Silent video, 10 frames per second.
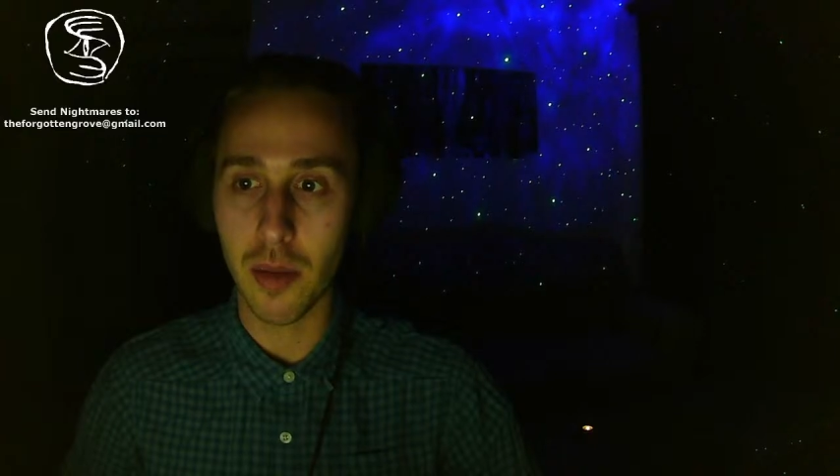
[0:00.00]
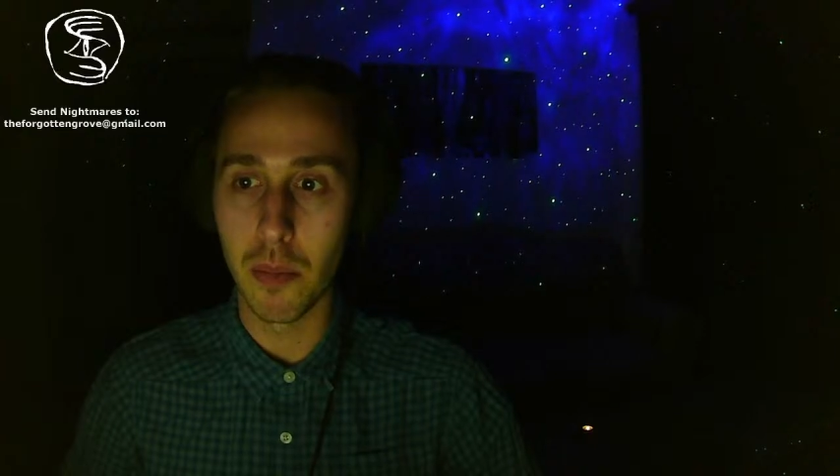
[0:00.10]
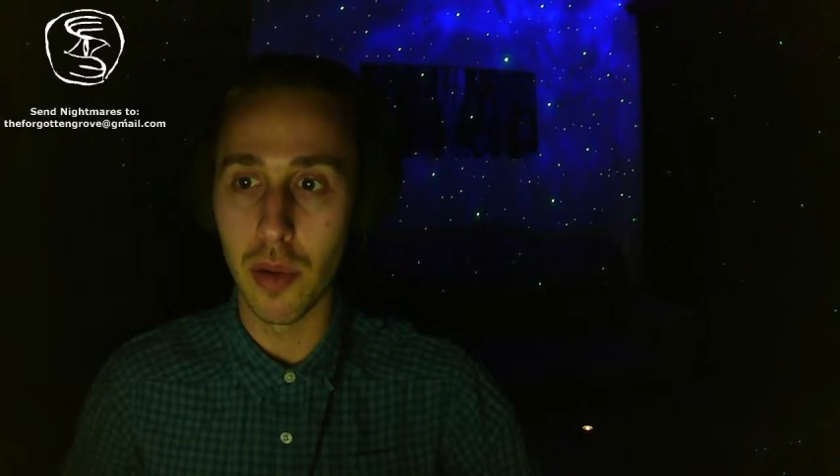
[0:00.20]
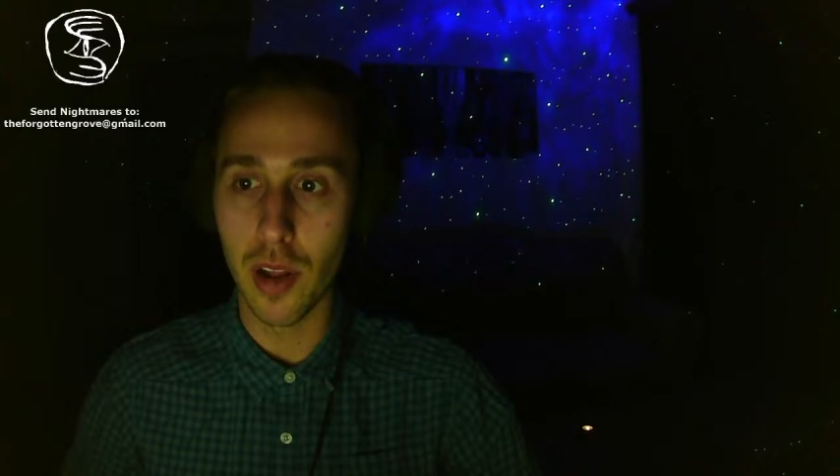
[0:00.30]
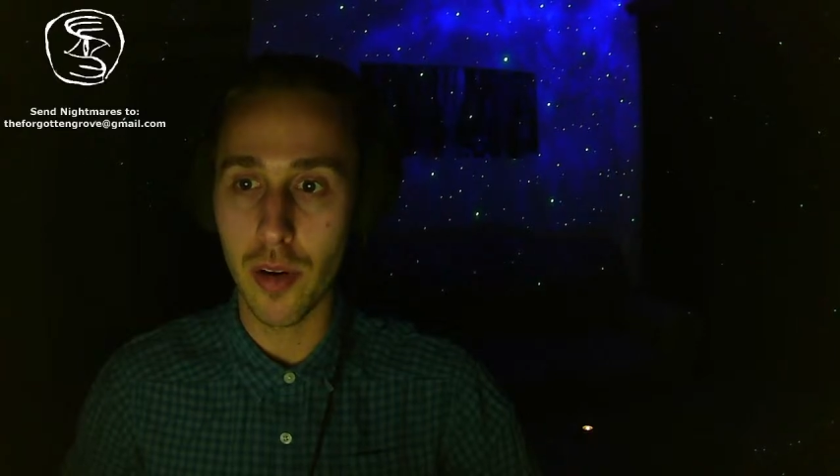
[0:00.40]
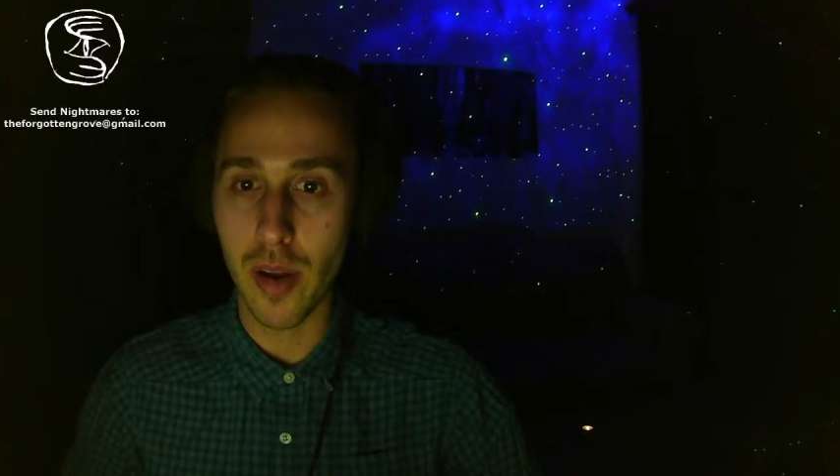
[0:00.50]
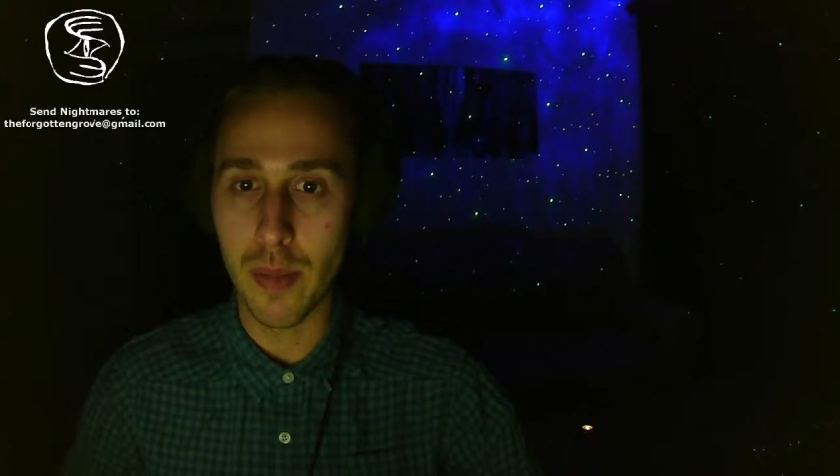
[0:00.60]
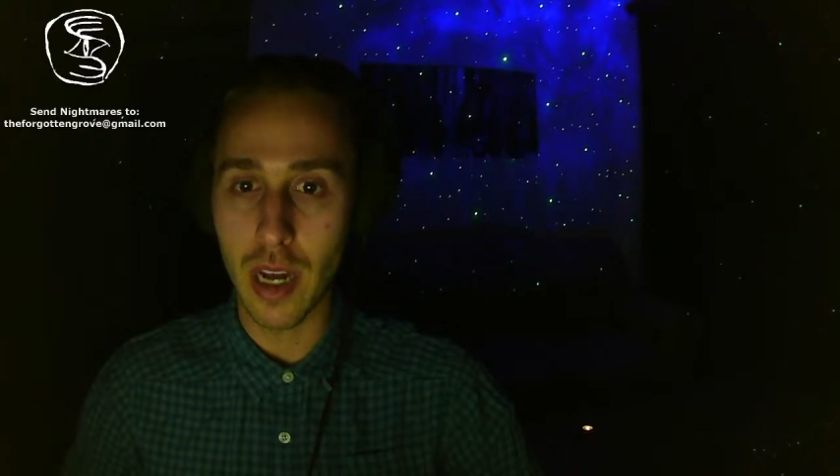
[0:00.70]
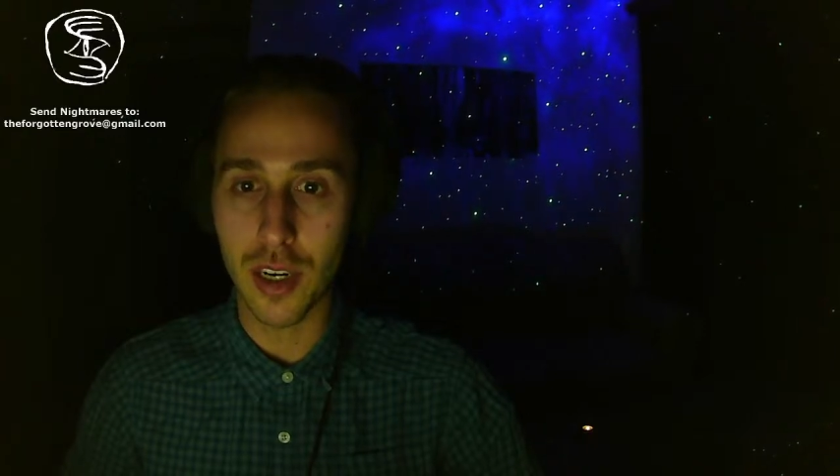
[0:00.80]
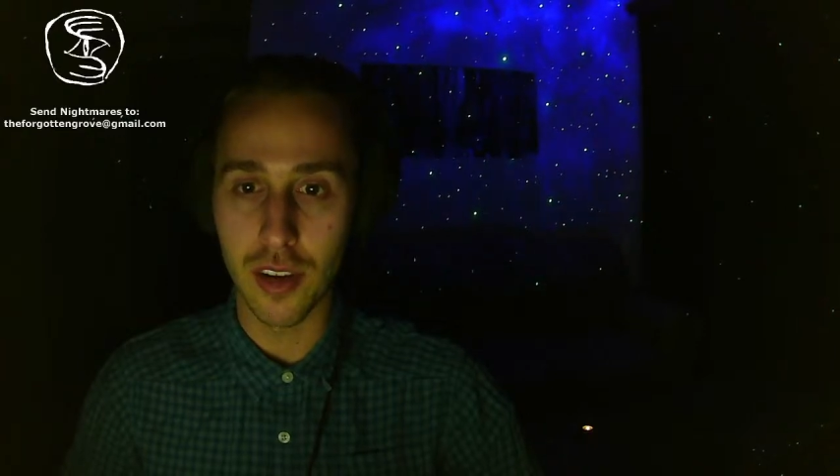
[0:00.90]
blurry
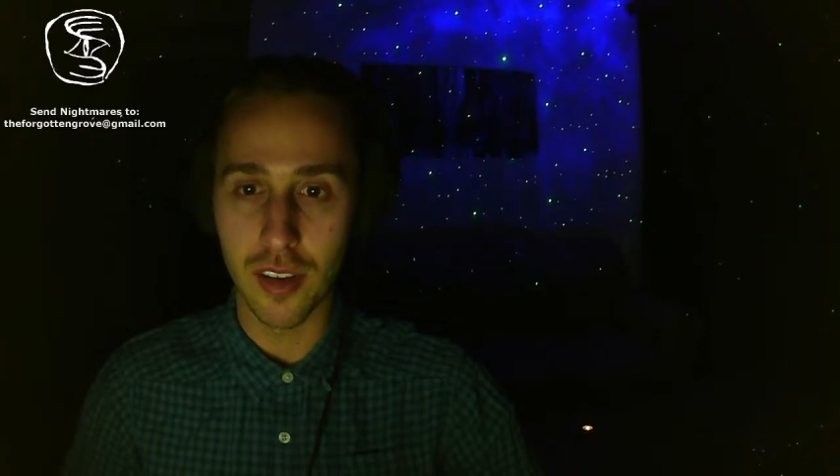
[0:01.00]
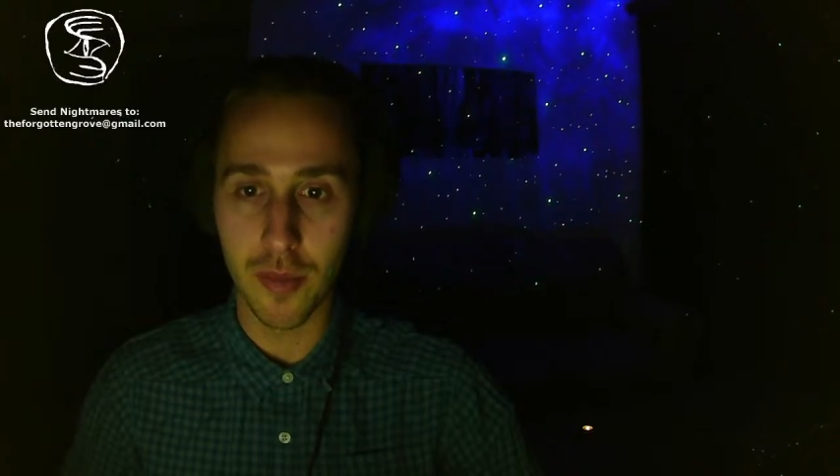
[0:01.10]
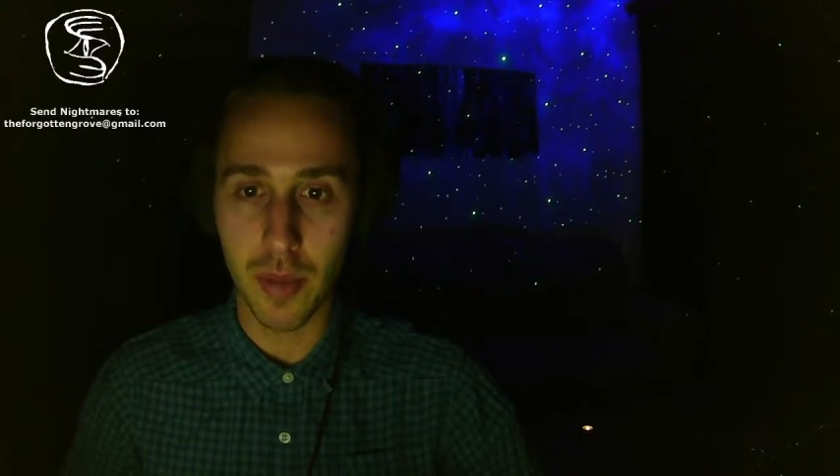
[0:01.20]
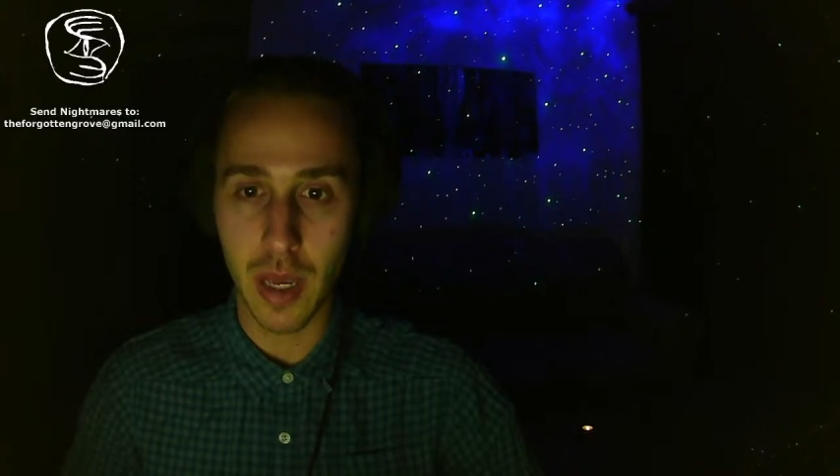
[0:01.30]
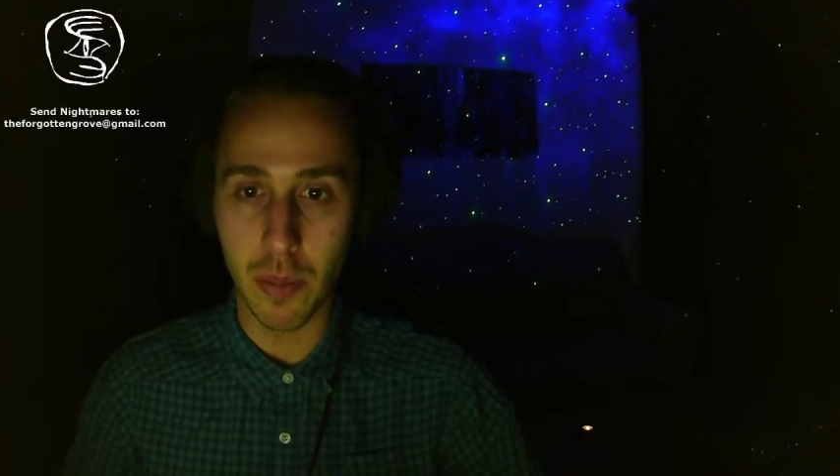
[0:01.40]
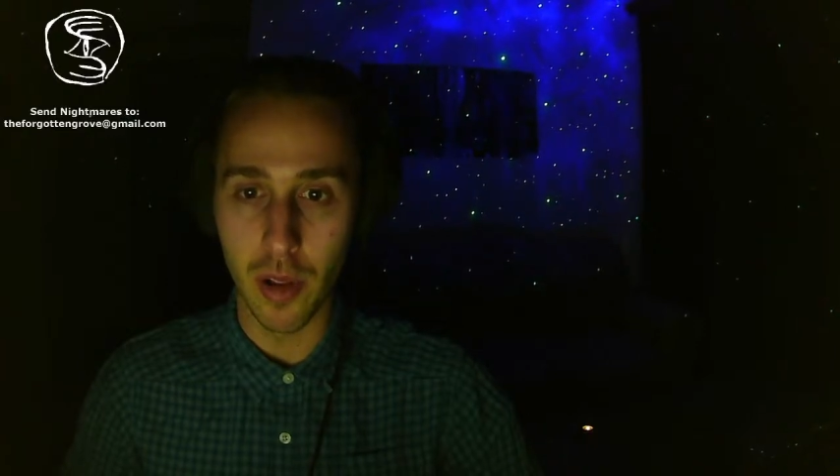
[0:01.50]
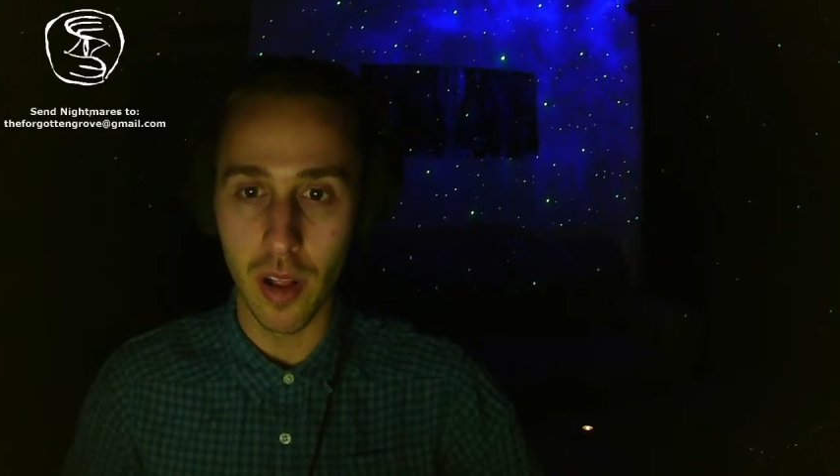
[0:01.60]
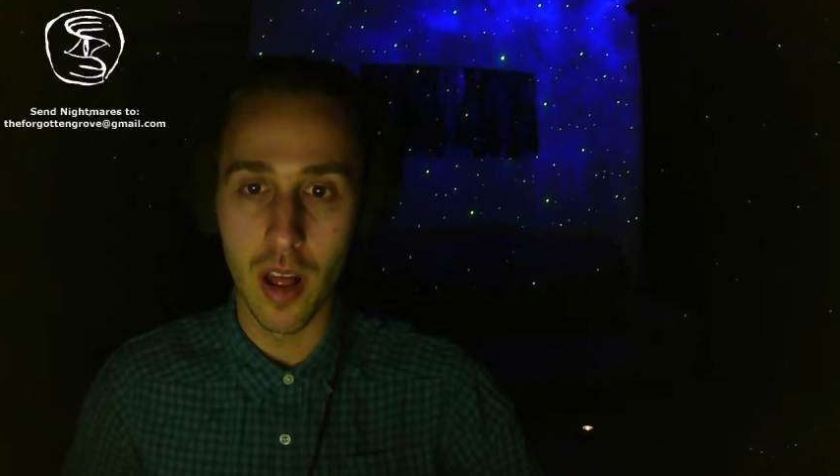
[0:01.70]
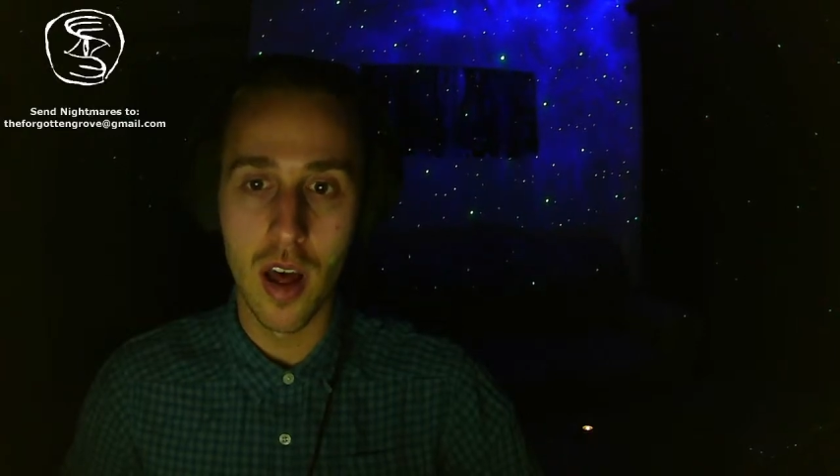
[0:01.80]
meshes of people.